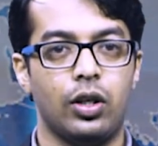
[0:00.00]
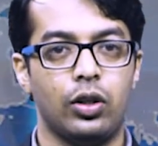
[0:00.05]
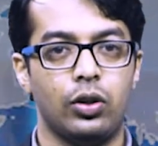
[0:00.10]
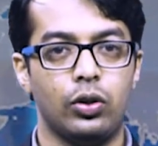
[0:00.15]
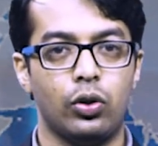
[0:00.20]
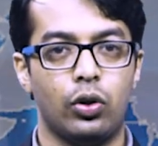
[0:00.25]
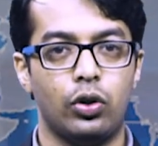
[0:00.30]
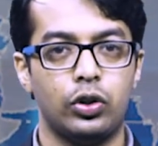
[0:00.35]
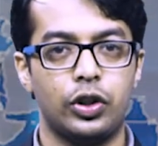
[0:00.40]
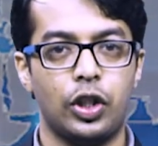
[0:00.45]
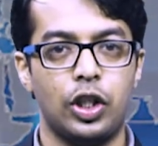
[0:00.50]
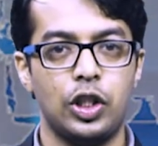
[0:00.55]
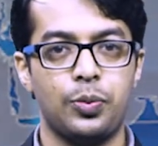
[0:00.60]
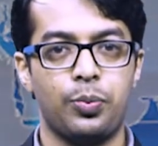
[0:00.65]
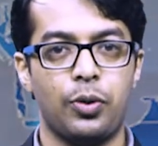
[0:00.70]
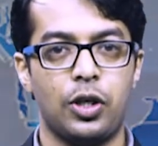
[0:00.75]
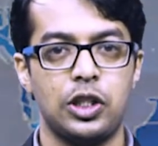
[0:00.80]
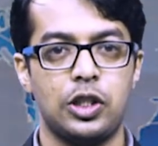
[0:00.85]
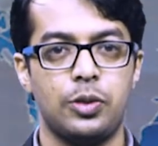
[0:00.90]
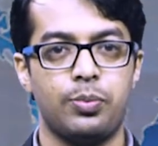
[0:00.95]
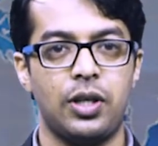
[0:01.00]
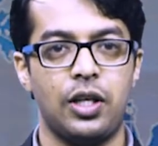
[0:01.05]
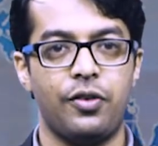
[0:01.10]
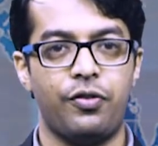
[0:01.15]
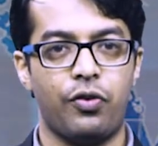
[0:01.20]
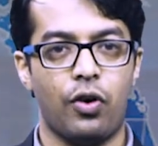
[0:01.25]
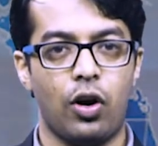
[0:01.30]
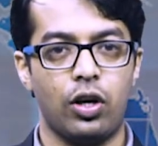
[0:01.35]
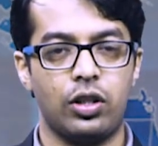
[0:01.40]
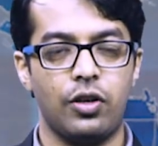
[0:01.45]
those responsible
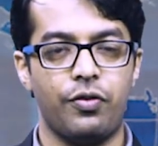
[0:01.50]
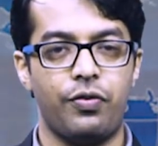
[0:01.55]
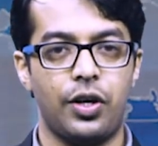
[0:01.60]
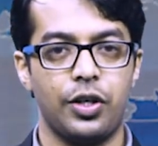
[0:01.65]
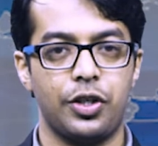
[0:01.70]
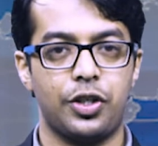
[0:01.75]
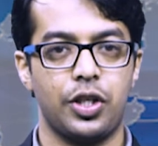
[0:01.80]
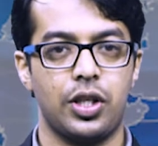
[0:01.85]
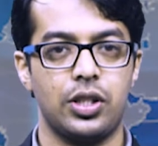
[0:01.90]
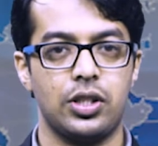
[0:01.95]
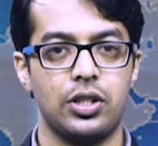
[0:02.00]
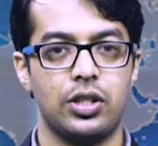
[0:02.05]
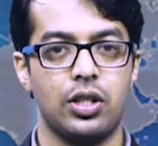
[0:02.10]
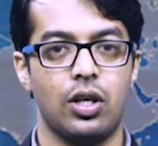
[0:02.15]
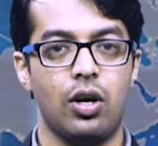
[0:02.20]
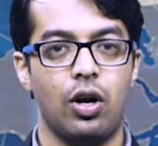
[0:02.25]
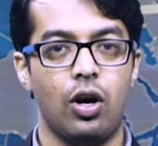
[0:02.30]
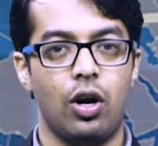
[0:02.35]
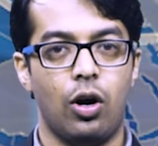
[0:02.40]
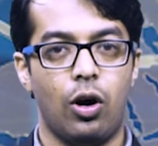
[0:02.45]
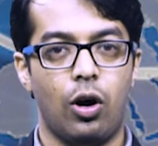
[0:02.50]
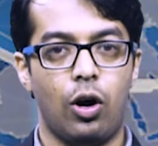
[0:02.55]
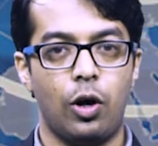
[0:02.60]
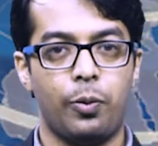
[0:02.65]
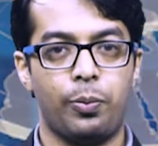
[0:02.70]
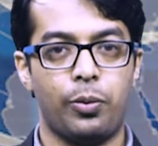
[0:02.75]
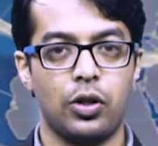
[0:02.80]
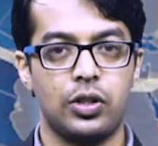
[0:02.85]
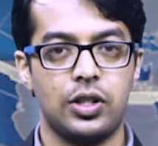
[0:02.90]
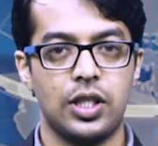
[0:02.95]
for the functions or
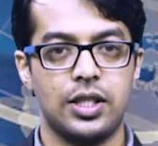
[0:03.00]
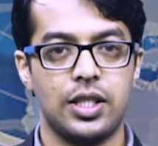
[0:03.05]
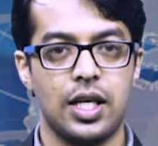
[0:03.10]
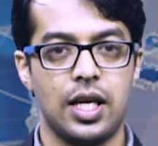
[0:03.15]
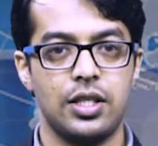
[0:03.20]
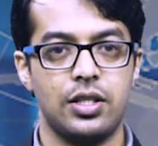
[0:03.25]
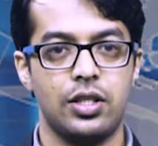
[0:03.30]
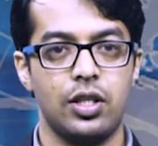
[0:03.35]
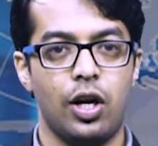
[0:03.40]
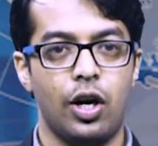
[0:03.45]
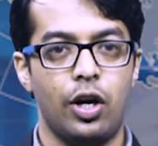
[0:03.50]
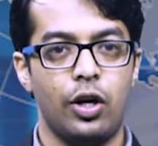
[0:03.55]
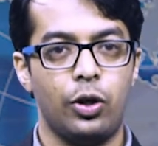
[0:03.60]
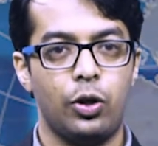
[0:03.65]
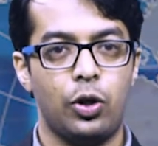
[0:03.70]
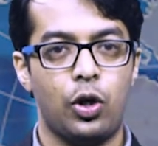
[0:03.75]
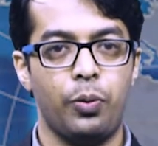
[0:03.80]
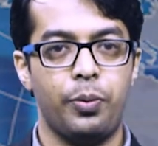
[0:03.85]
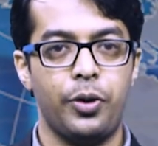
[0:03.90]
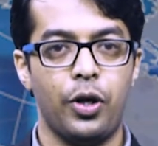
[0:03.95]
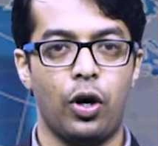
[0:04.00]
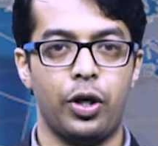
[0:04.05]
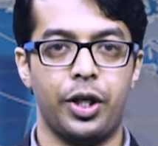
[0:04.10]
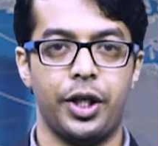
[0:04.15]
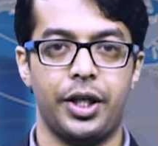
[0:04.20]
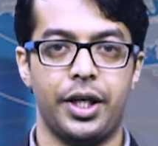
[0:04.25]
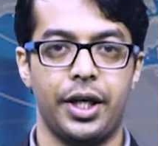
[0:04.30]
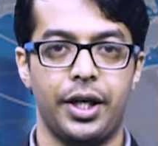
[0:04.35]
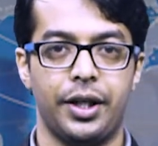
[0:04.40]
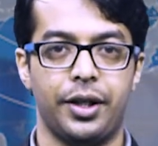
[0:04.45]
processes to be
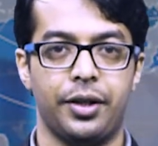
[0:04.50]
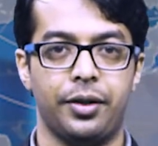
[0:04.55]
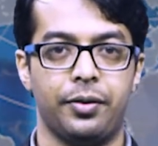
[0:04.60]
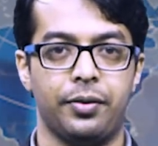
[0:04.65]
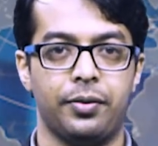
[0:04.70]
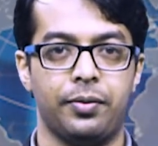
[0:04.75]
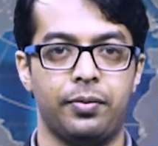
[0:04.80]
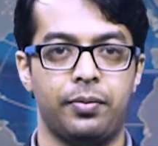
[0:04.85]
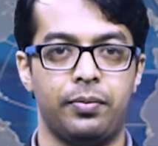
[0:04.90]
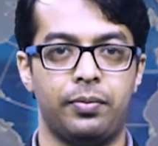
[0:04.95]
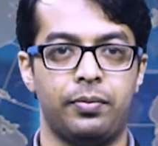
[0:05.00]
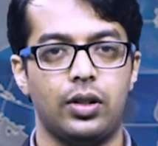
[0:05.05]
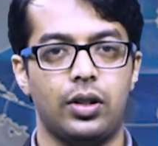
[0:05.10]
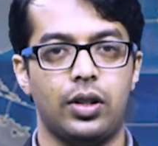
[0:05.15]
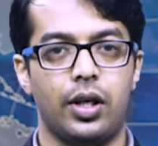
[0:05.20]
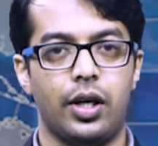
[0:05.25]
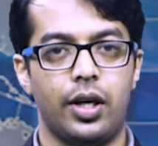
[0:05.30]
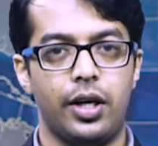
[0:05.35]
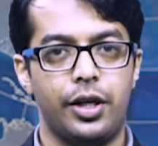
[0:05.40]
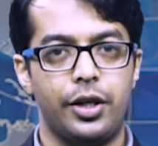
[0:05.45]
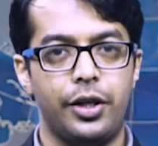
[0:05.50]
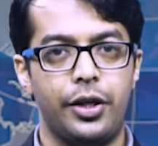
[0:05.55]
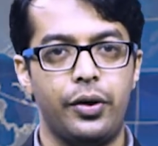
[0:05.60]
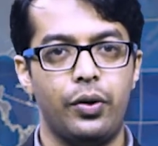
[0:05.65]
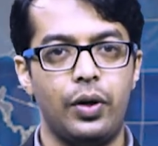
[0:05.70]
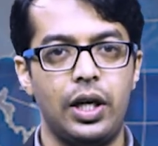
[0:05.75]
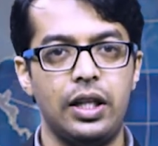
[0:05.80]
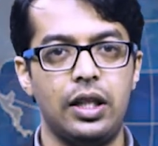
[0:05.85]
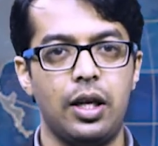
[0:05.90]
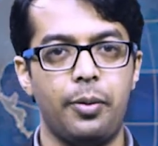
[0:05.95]
audited.
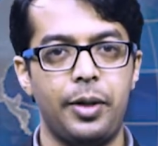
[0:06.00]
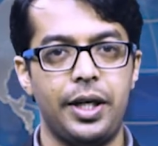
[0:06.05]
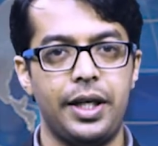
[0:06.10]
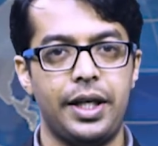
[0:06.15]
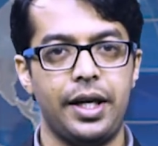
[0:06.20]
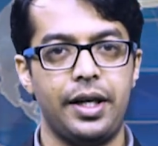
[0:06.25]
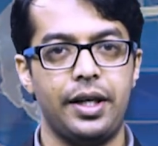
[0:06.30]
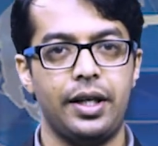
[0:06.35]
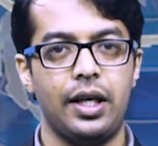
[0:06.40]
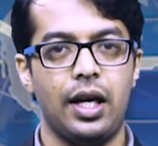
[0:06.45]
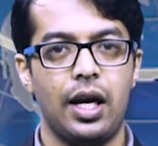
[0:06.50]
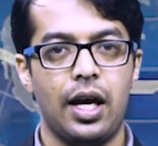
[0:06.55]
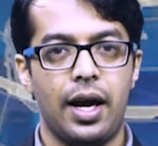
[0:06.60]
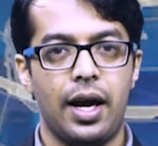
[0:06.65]
During the meeting,